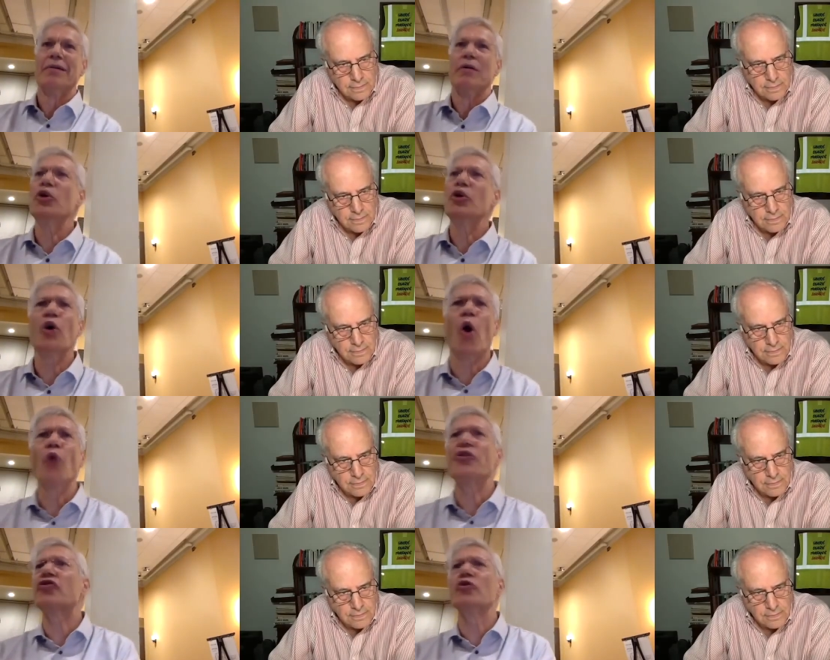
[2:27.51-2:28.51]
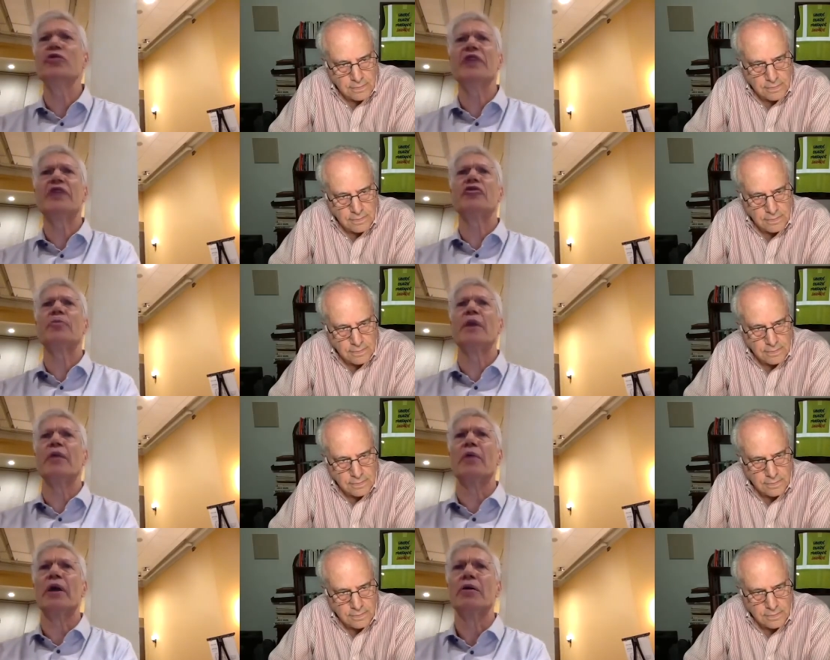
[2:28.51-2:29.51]
Speaker 1: Who do you owe the student debt to, by
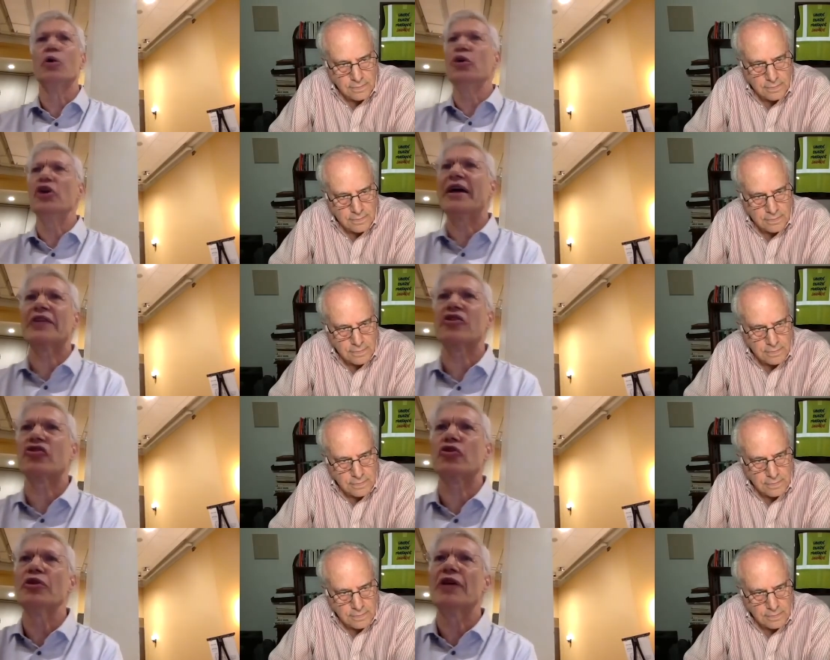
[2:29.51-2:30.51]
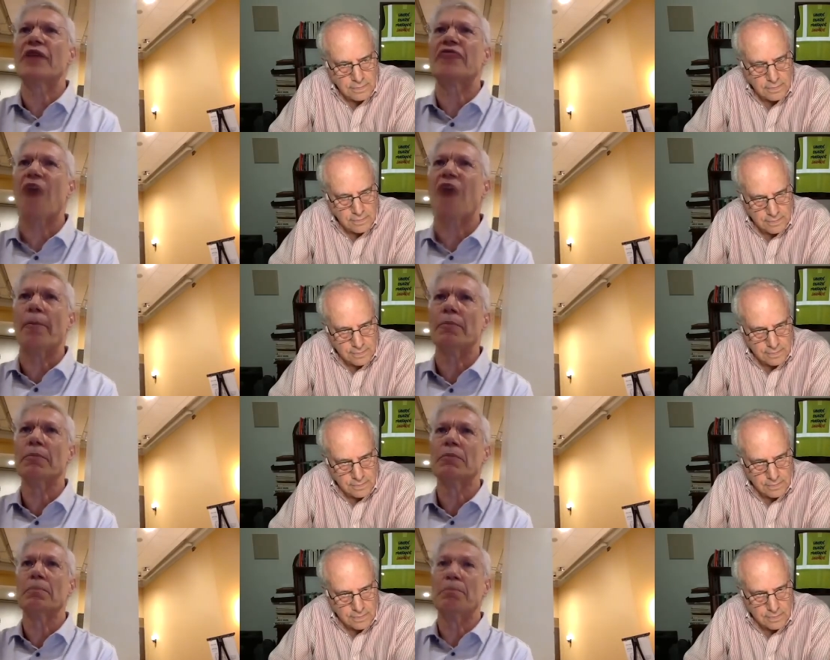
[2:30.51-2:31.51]
the way? Who do you get the student debt from?
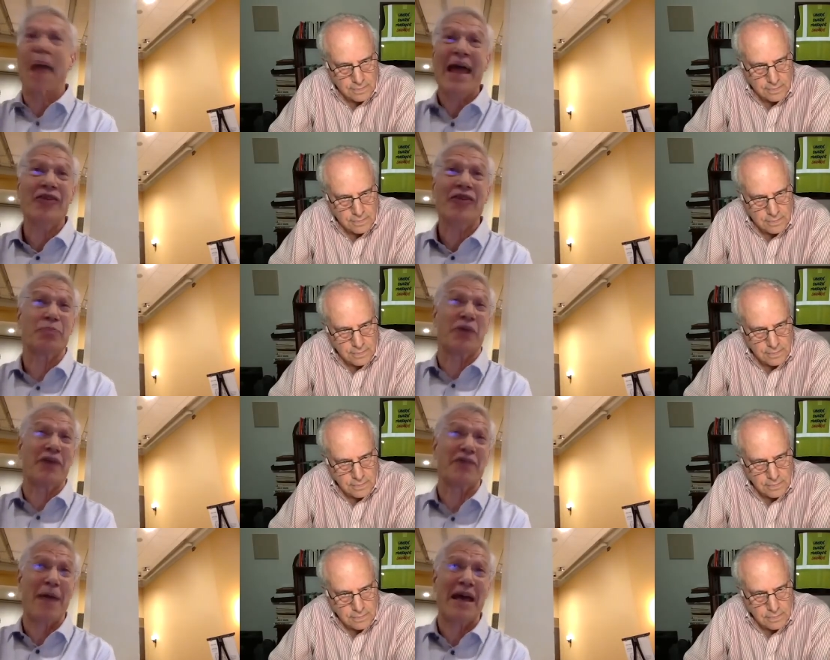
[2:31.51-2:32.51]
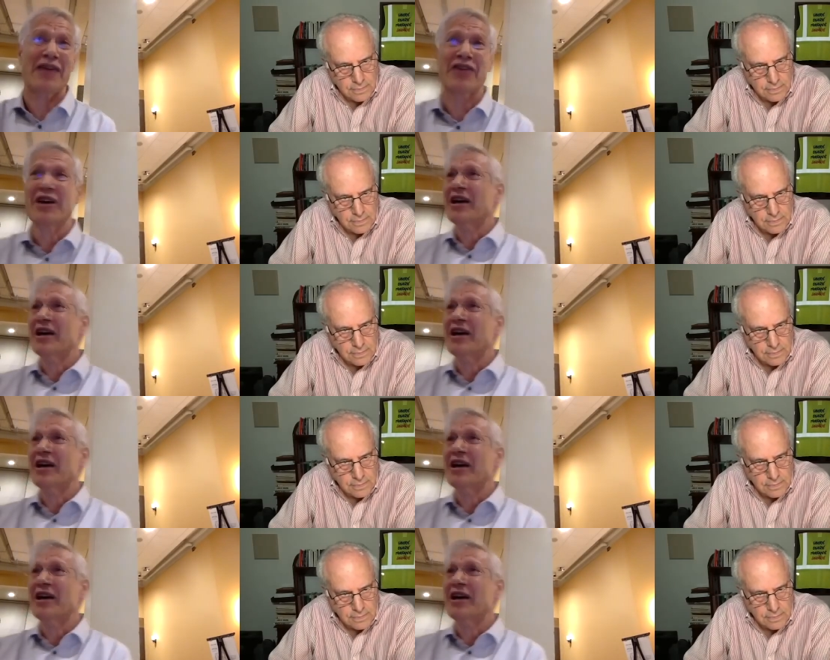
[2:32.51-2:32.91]
Banks? Private banks?